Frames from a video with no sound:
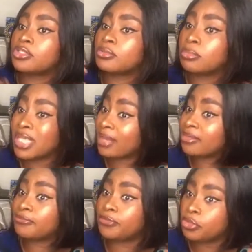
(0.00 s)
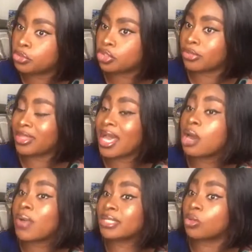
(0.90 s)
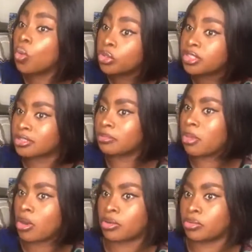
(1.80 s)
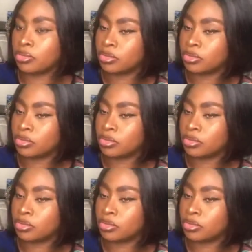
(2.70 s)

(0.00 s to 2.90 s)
they are the future, they are our own tomorrow.